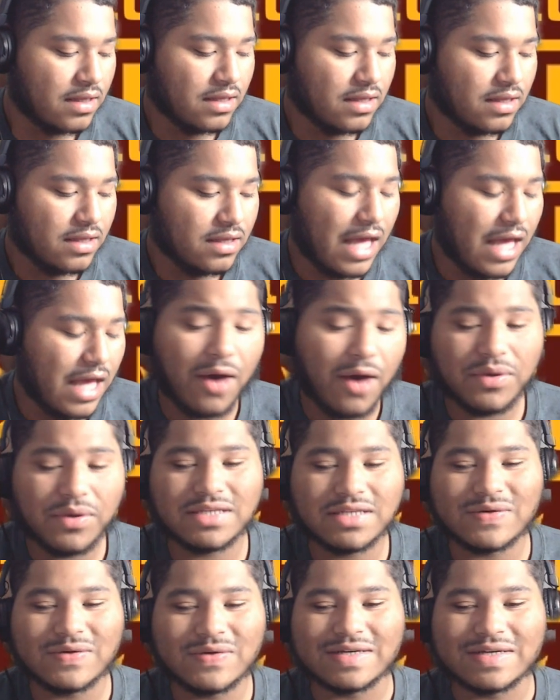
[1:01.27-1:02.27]
how we
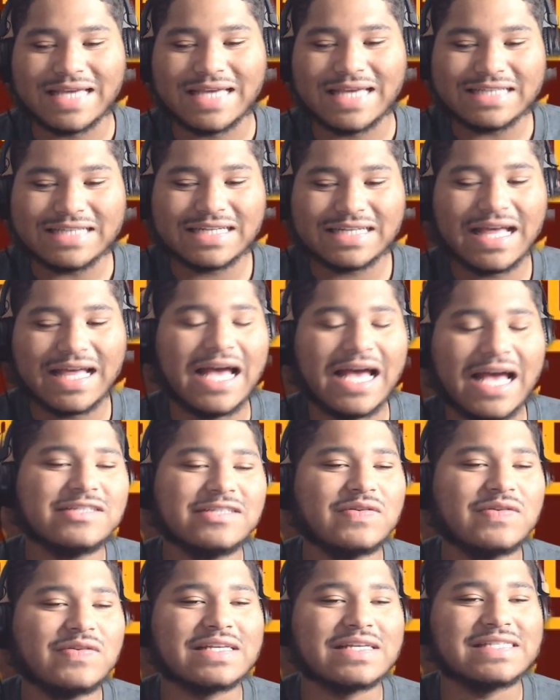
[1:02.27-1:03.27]
doing? Yesterday, as
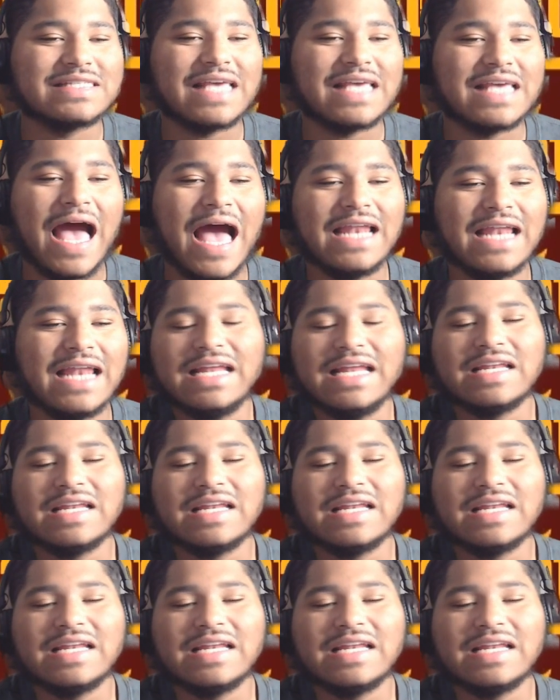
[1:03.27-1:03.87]
you can see, I didn't